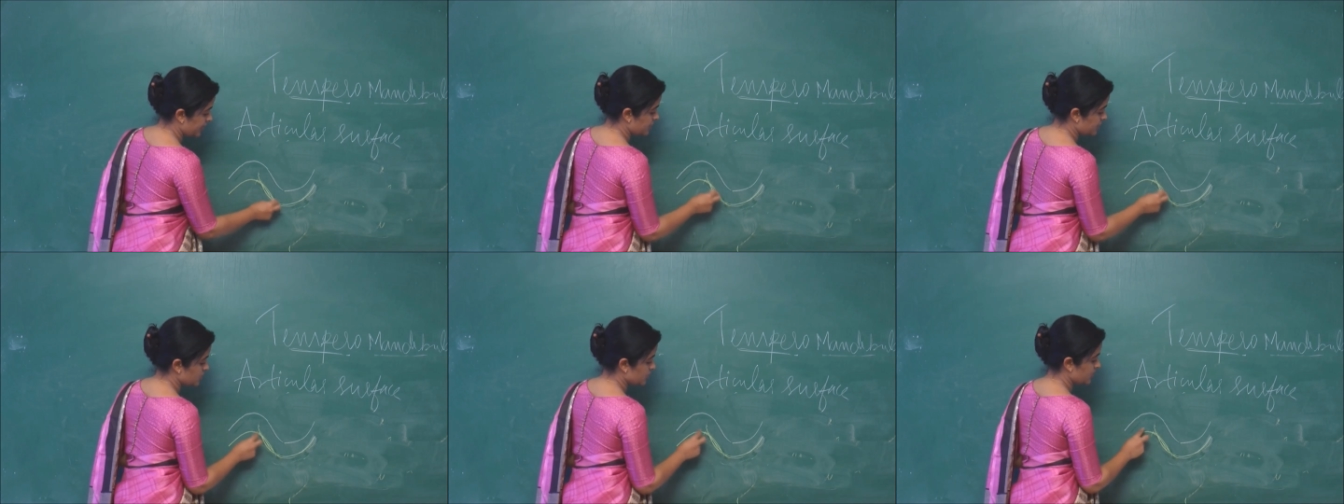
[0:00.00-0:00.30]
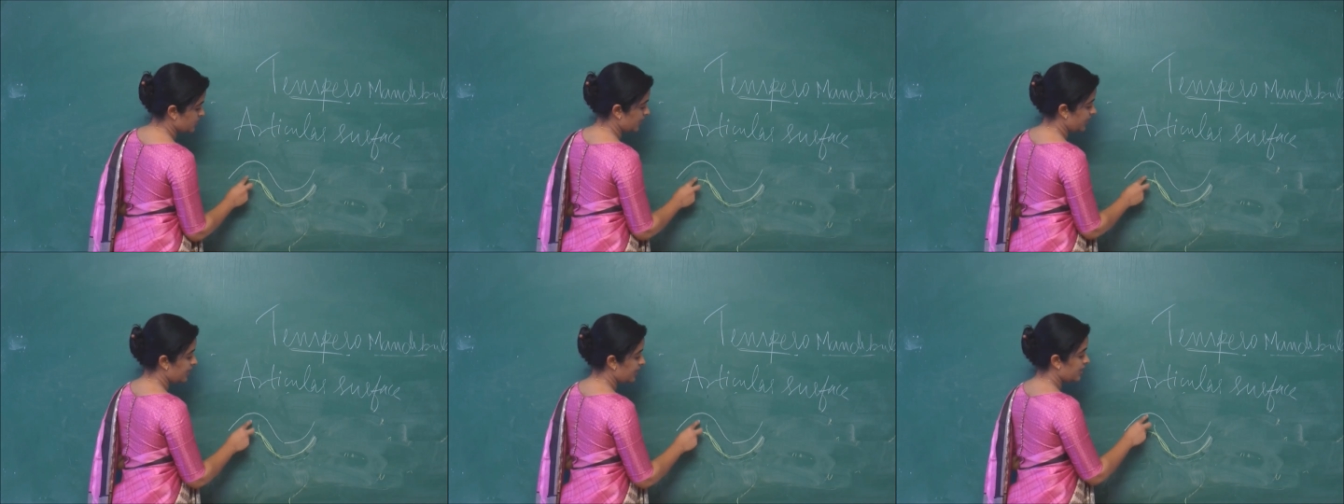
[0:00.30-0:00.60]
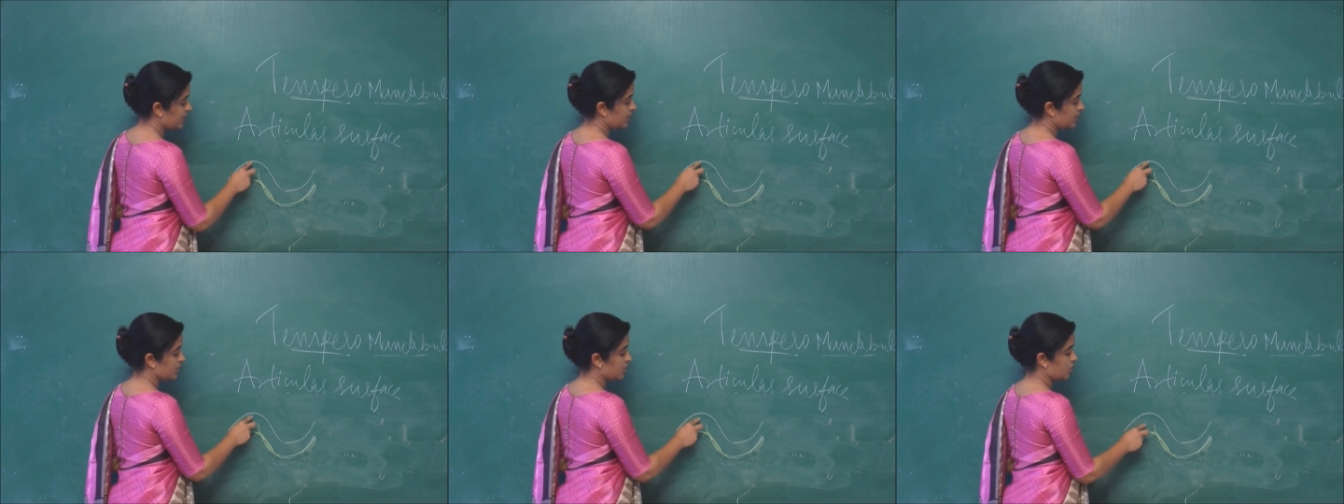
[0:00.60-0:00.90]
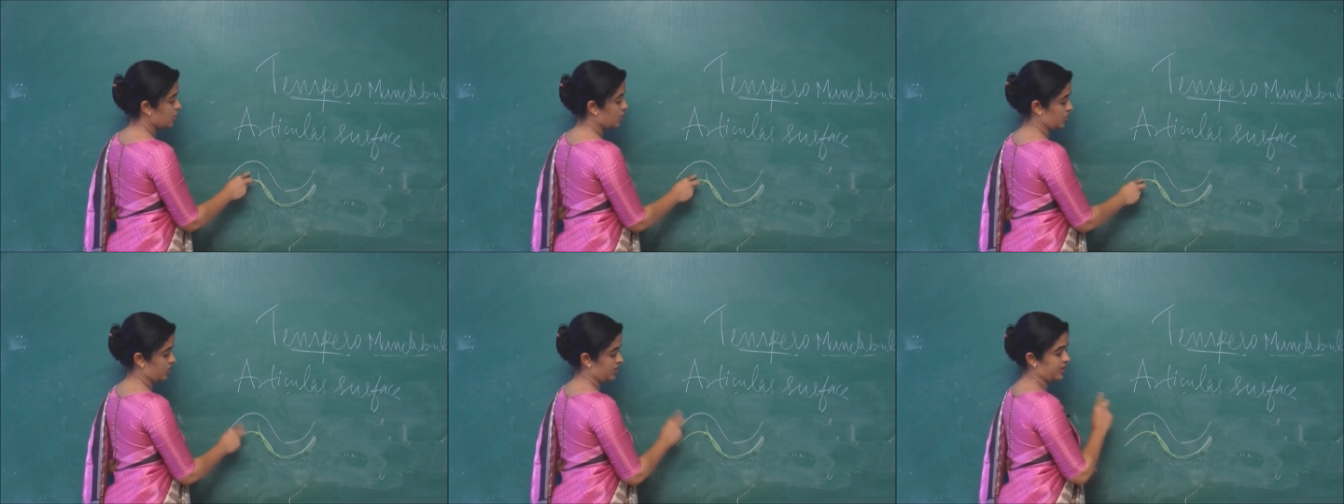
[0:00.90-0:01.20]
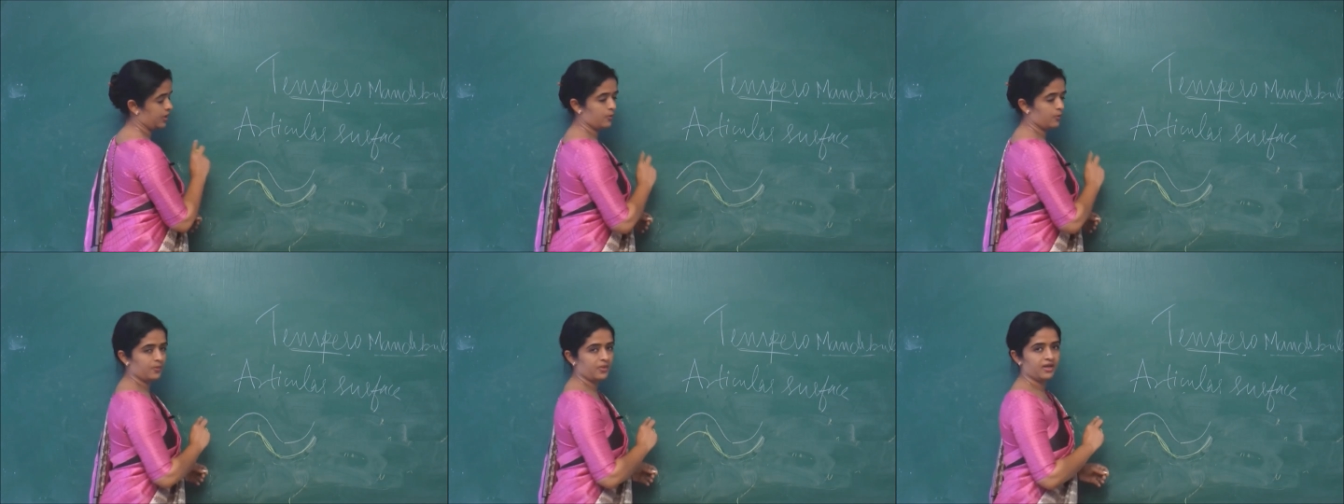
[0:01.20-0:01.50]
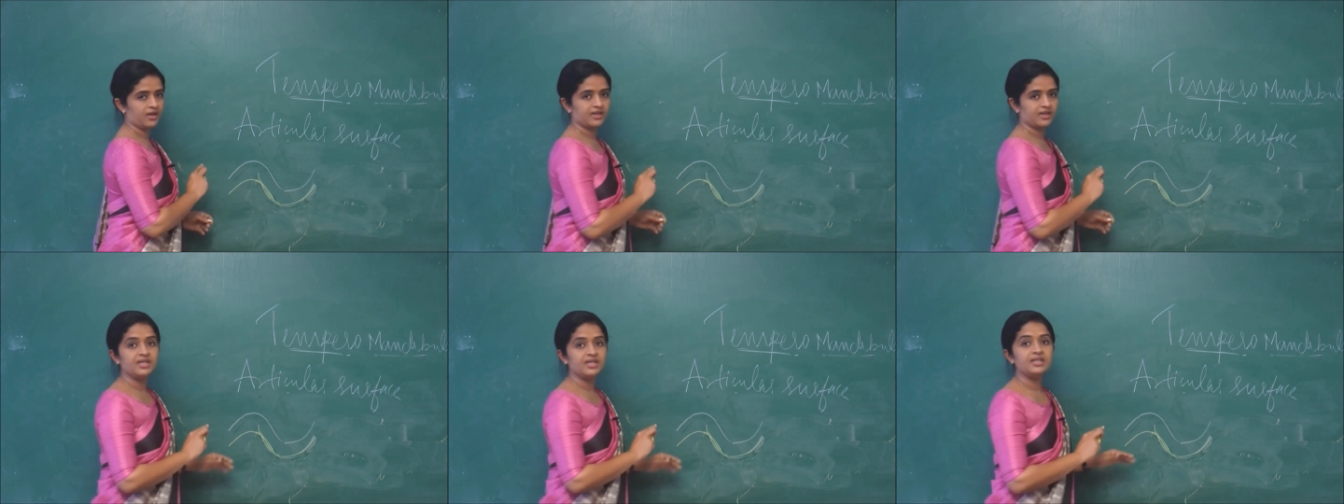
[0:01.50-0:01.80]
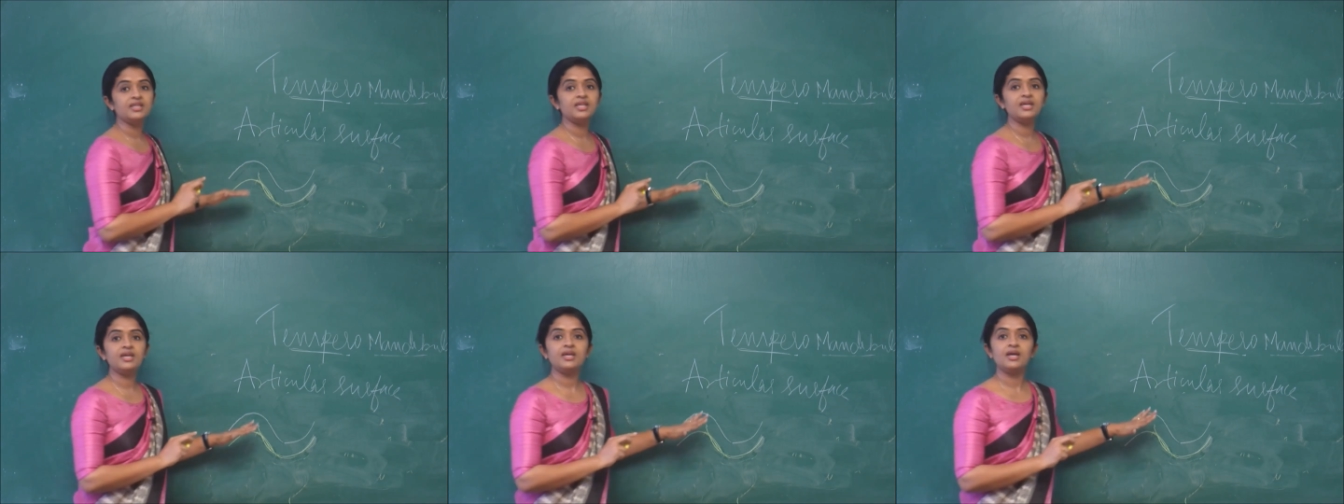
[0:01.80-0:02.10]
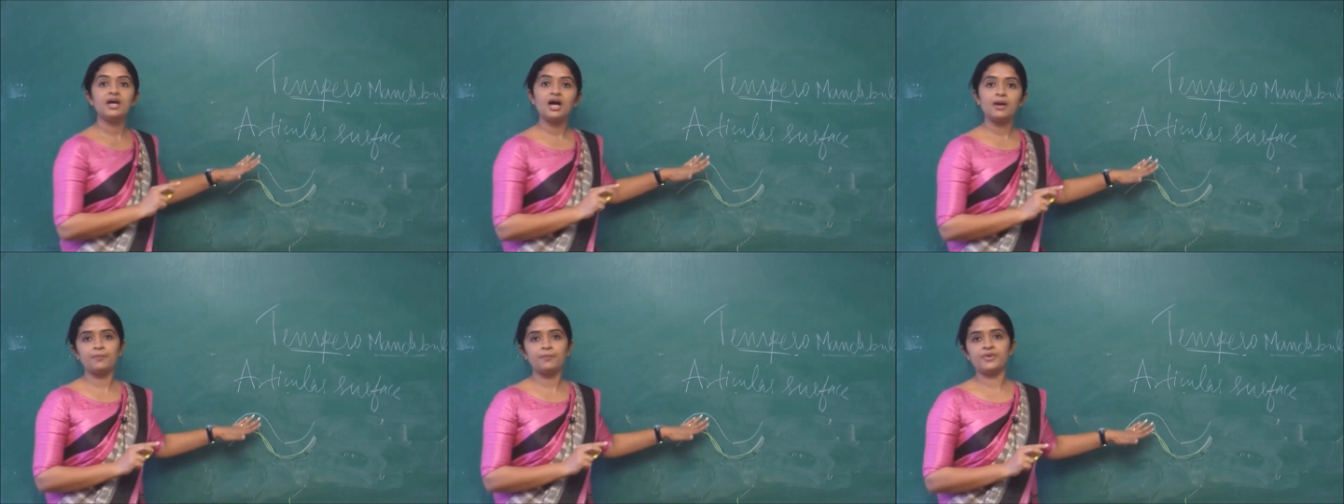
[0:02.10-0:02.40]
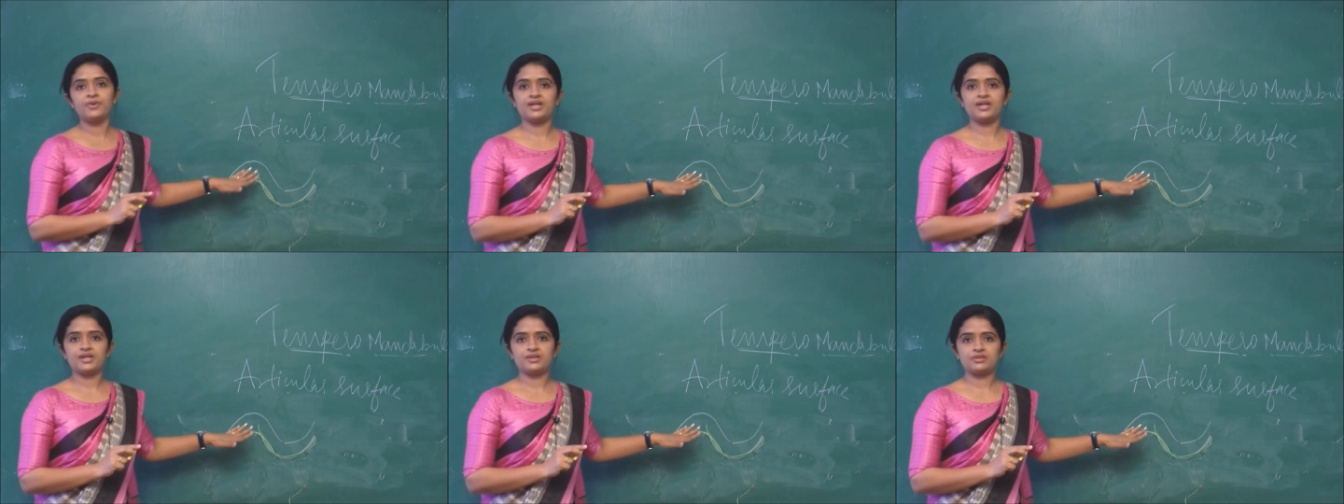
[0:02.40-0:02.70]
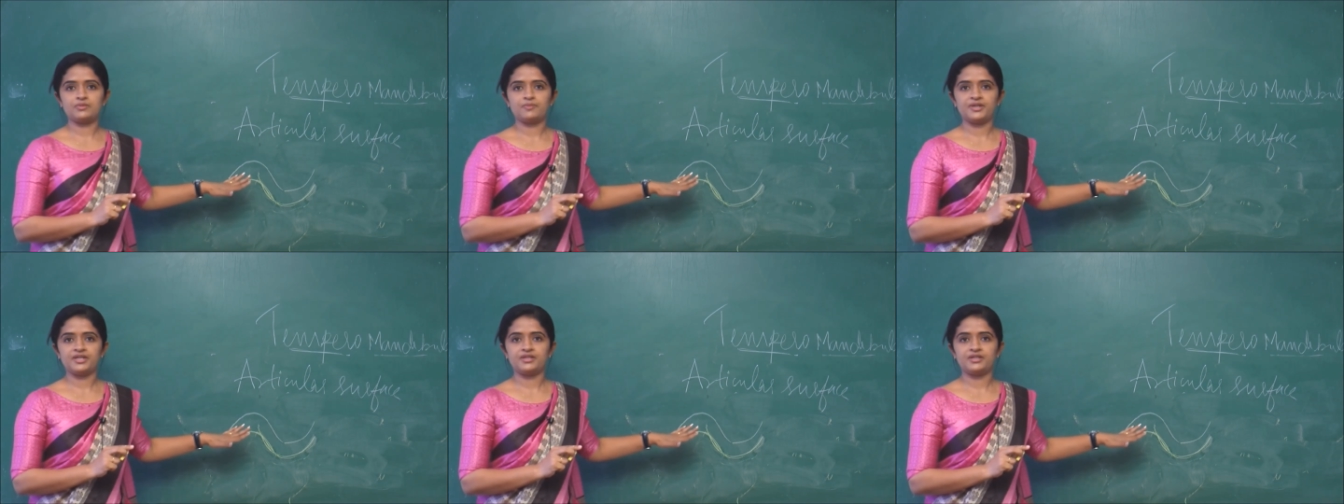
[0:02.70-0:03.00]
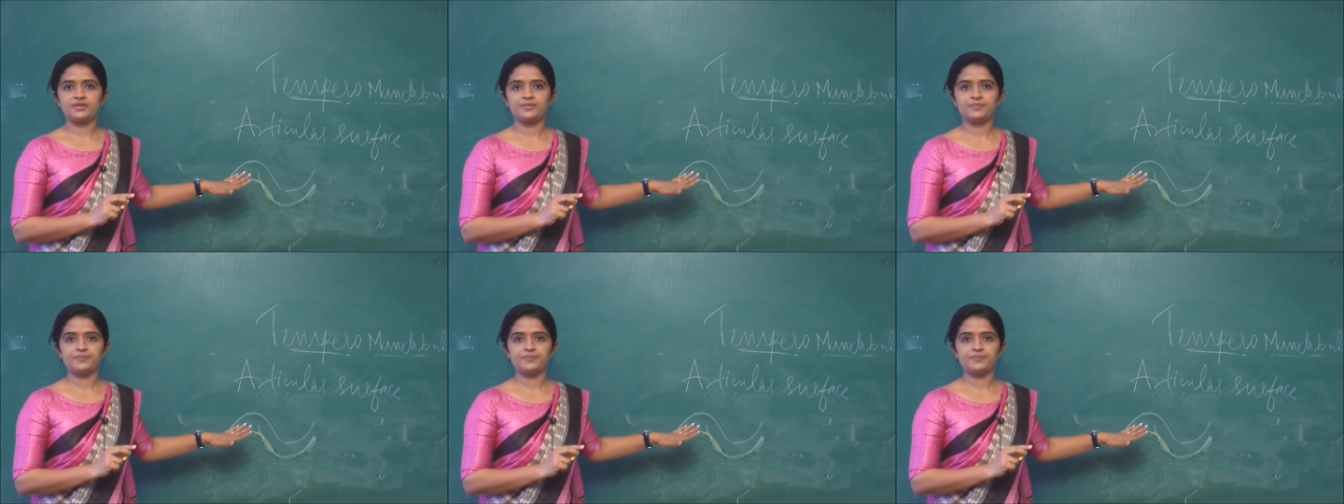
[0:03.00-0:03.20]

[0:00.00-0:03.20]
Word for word: into the concave part in the upper aspect.